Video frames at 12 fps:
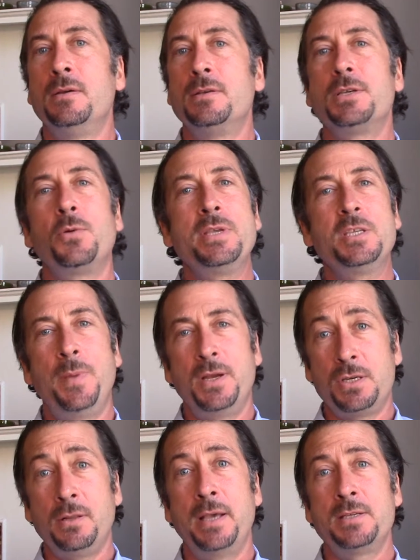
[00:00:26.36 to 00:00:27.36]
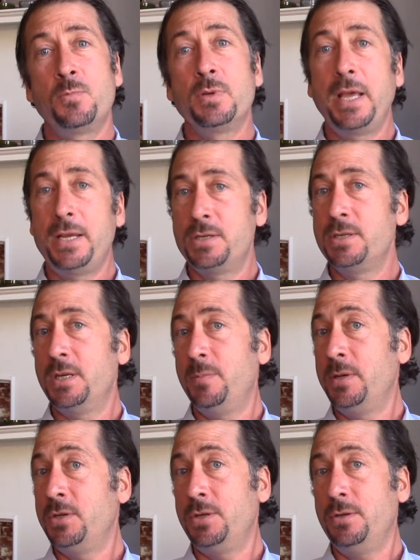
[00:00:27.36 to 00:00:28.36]
So, we specialize in relationship
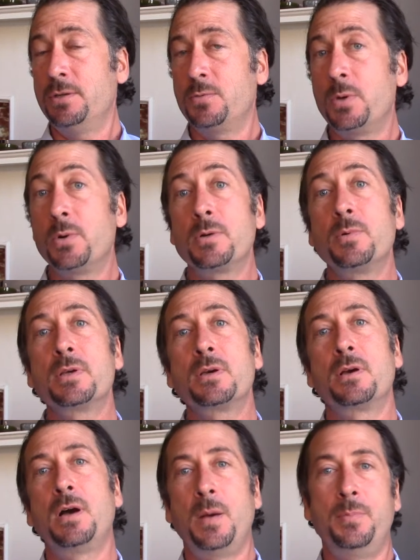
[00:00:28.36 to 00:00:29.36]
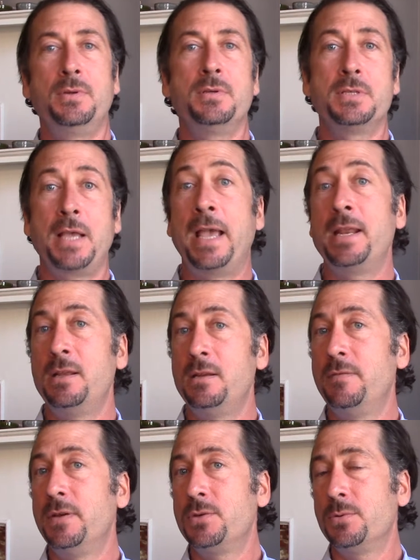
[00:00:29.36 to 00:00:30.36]
issues. We work with couples and
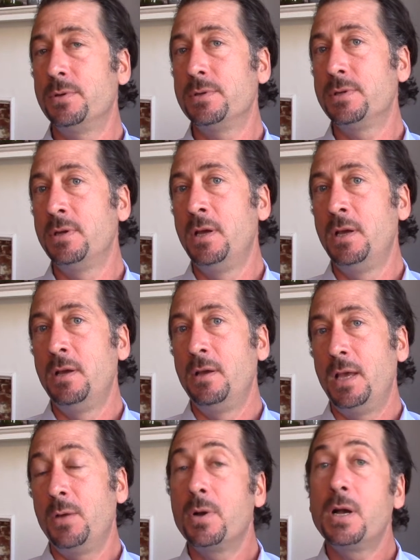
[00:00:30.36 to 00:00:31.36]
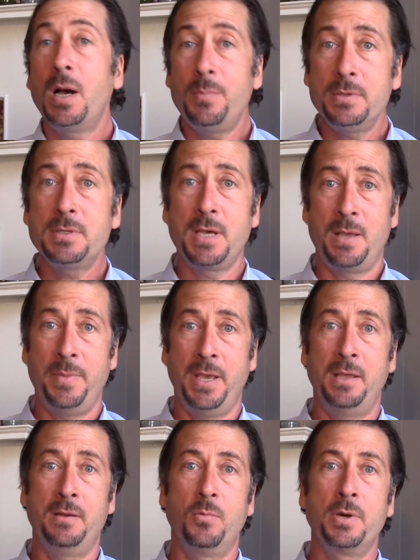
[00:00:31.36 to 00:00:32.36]
individuals. And when couples come
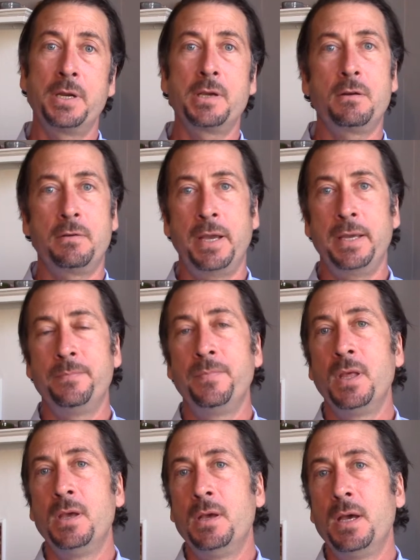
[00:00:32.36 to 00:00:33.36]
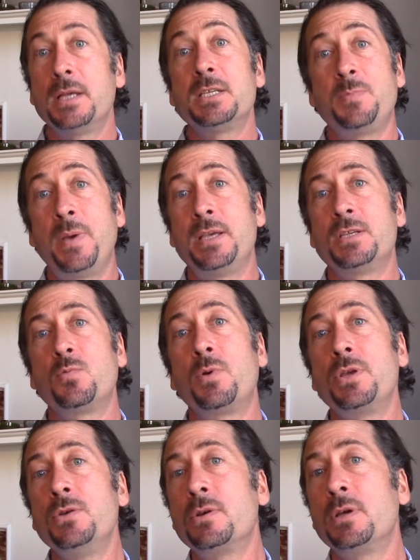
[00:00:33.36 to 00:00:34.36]
in, we're going to create a space where
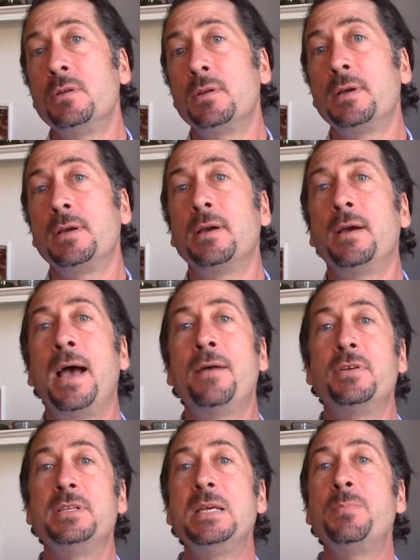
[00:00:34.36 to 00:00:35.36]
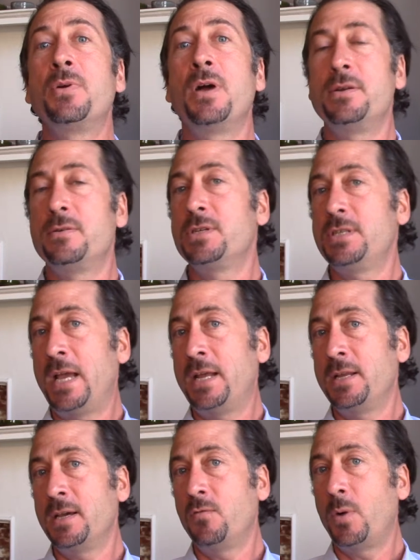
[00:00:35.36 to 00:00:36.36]
you can have a deeper
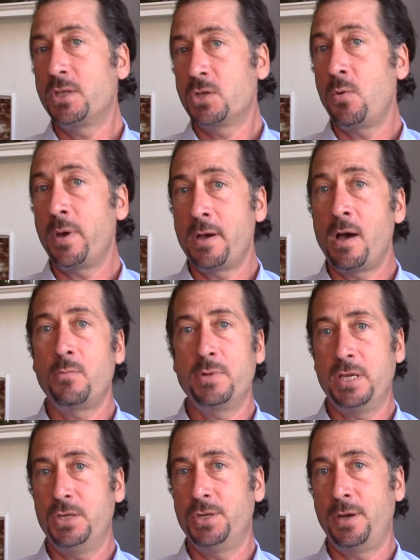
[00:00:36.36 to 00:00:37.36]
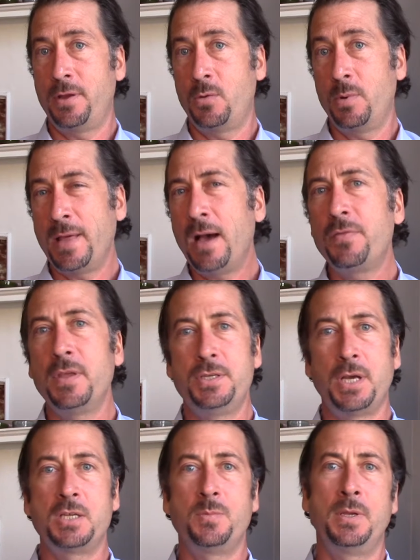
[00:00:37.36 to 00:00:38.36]
understanding of what's going on with each other without the
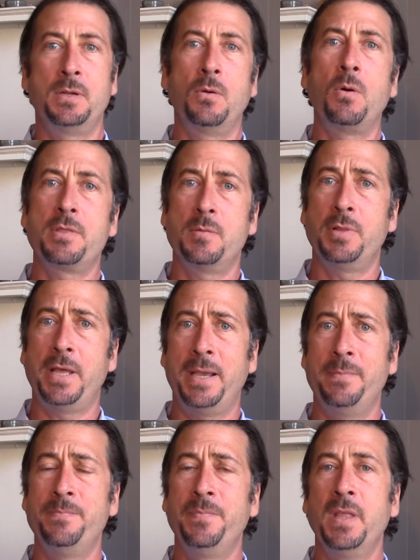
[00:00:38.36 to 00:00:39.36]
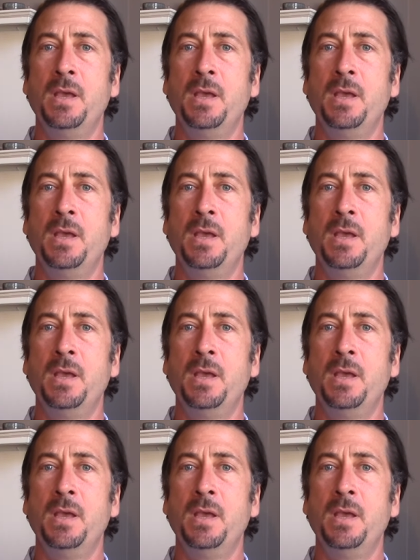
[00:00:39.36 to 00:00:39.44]
judgment or the blame